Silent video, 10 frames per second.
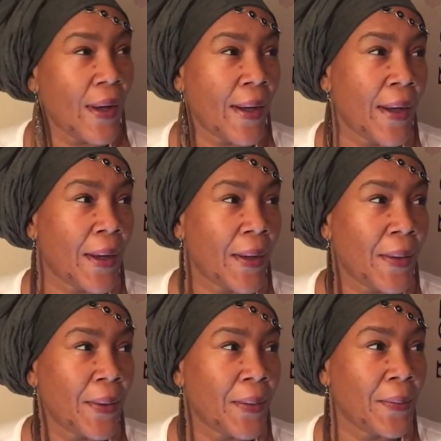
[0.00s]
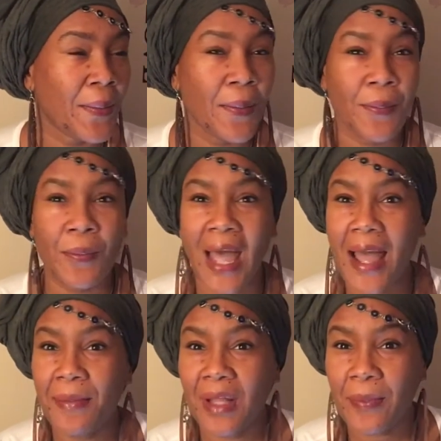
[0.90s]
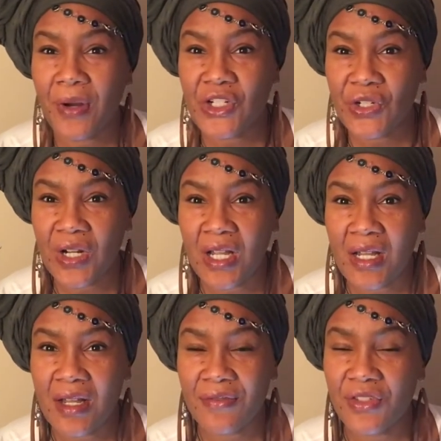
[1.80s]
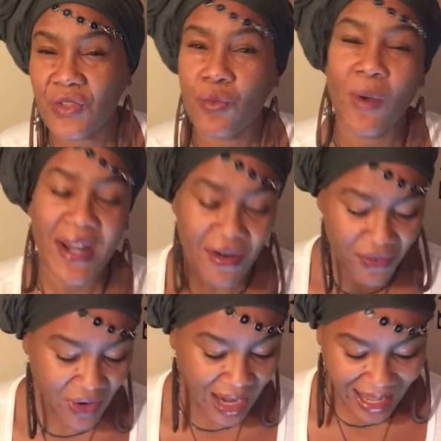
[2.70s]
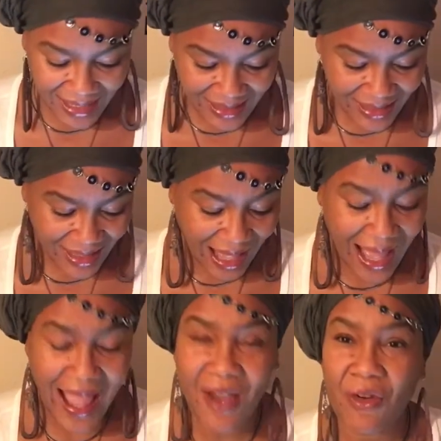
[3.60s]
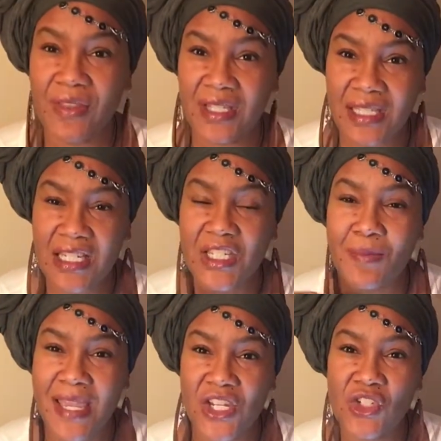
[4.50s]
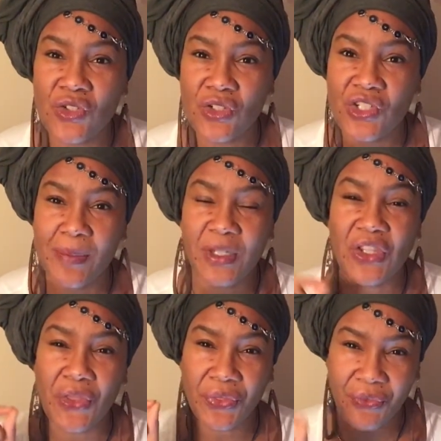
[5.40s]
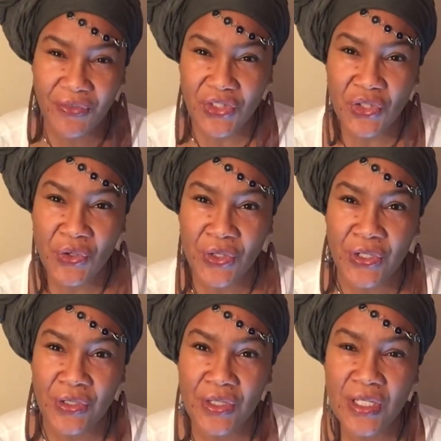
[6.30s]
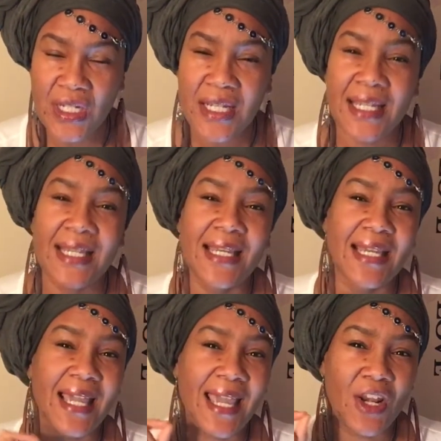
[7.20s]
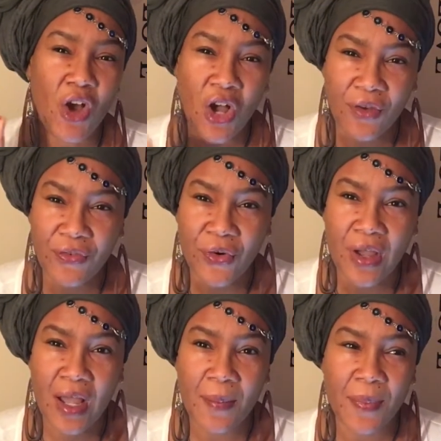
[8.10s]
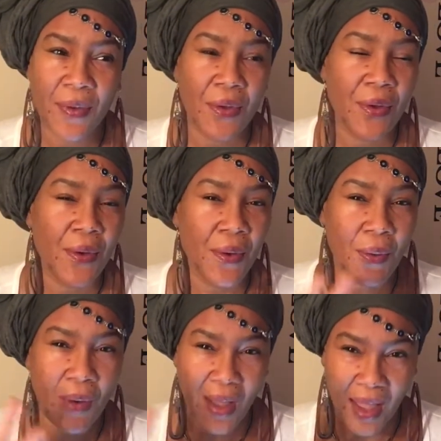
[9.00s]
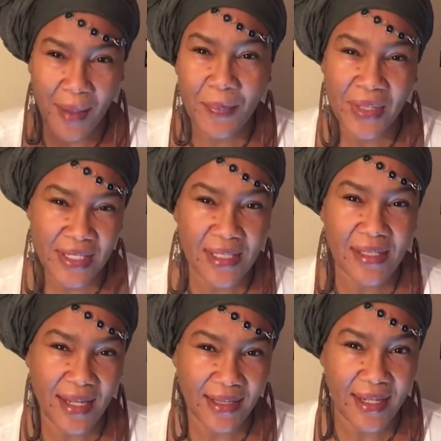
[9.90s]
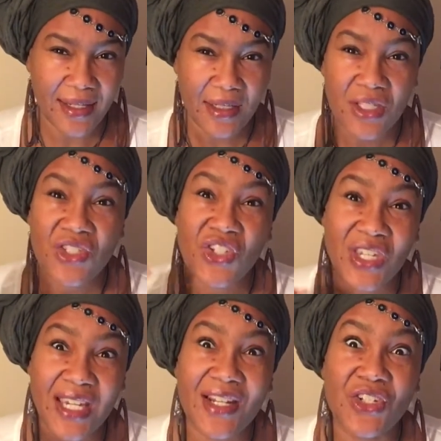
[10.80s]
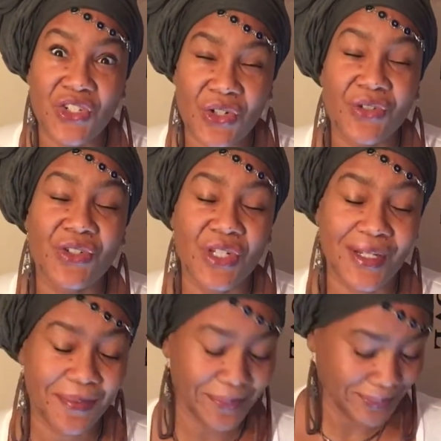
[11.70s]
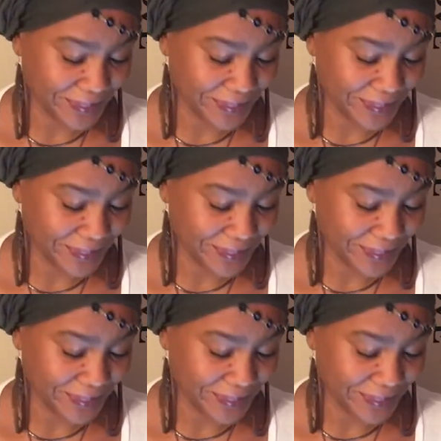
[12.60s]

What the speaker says: high blood pressure cuffs, whatever I have on this list. Make sure you check the thrift stores and offer up places like that so you can get it dirt cheap.